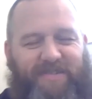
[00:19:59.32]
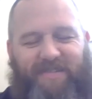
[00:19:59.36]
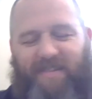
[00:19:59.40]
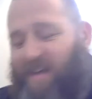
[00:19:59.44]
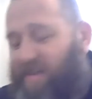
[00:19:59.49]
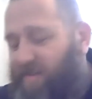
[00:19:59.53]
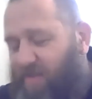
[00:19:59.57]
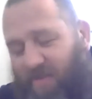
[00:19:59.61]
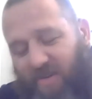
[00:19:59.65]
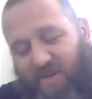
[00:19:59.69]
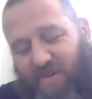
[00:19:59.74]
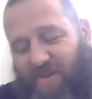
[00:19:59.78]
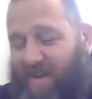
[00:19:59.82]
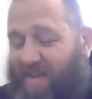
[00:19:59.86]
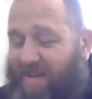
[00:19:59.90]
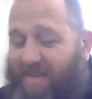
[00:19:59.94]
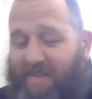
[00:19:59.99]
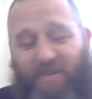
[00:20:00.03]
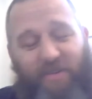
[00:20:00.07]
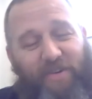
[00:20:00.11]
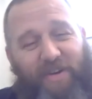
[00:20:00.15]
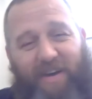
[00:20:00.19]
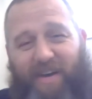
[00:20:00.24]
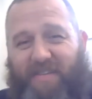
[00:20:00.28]
Like, no,
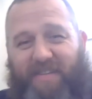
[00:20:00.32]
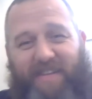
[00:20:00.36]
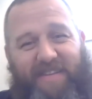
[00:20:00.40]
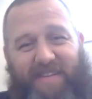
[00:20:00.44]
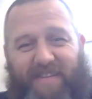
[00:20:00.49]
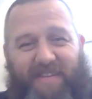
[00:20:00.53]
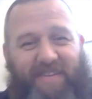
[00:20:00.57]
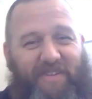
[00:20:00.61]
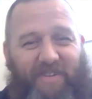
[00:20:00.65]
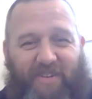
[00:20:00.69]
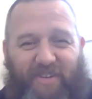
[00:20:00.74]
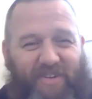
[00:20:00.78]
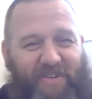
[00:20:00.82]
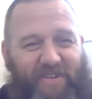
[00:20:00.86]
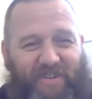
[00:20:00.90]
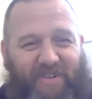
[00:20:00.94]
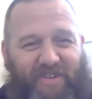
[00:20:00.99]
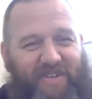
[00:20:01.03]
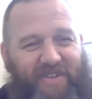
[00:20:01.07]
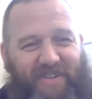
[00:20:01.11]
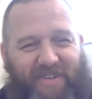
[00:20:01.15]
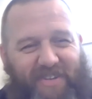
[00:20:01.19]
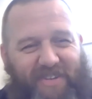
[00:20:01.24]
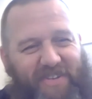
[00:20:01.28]
I didn't.
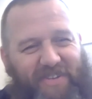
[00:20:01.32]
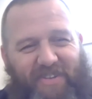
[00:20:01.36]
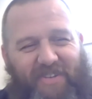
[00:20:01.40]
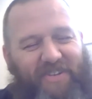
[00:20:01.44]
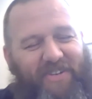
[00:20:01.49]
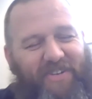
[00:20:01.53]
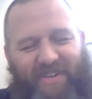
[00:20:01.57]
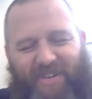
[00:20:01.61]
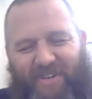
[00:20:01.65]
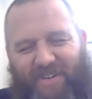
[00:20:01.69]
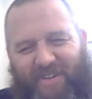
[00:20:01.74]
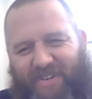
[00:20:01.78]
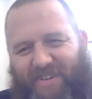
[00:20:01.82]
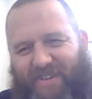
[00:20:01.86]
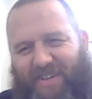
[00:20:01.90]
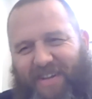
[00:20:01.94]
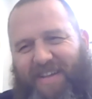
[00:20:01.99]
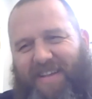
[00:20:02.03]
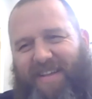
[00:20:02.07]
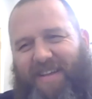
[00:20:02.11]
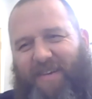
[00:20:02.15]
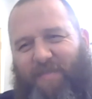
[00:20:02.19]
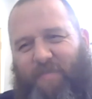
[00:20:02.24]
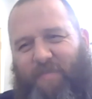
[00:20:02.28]
No.
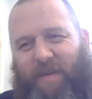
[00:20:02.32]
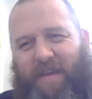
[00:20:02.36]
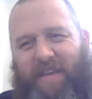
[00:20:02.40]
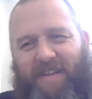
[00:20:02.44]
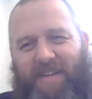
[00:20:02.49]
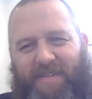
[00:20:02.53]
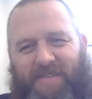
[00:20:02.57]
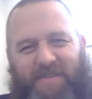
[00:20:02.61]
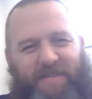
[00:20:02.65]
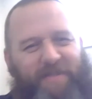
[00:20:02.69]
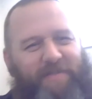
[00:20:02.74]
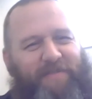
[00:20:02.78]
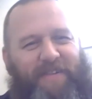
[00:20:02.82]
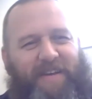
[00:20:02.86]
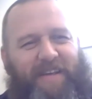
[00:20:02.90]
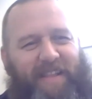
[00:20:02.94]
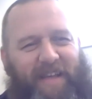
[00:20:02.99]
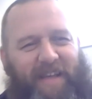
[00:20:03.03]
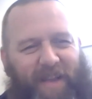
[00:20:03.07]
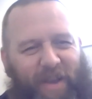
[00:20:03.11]
I've been into stuff like that